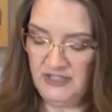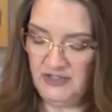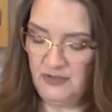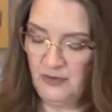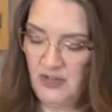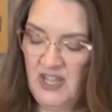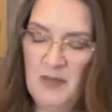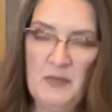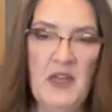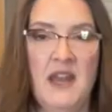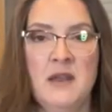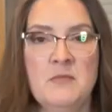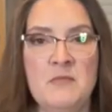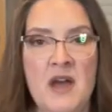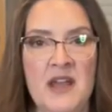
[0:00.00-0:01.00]
So keep that
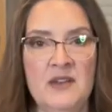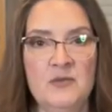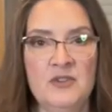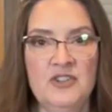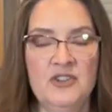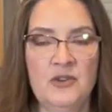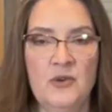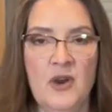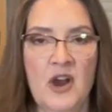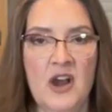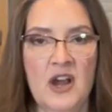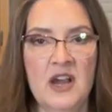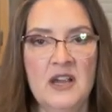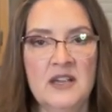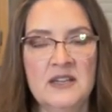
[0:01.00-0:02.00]
in mind when you
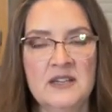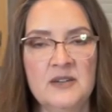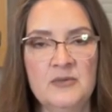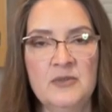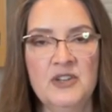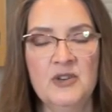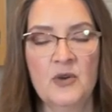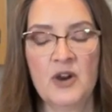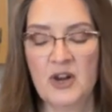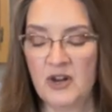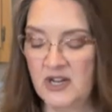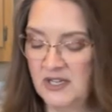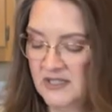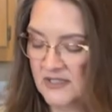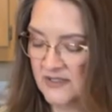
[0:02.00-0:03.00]
are, when you are,
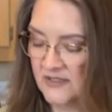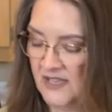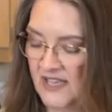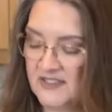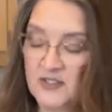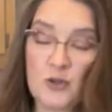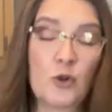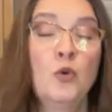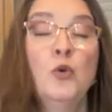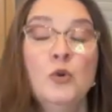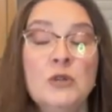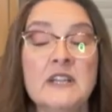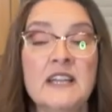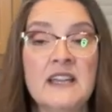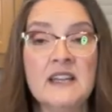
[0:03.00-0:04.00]
as they're
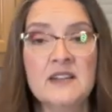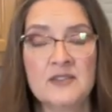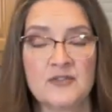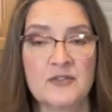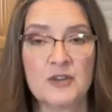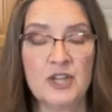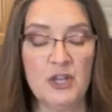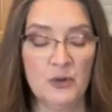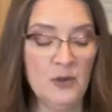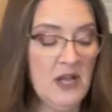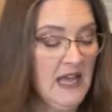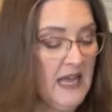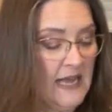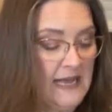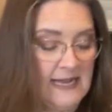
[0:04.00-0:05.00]
cooling for you.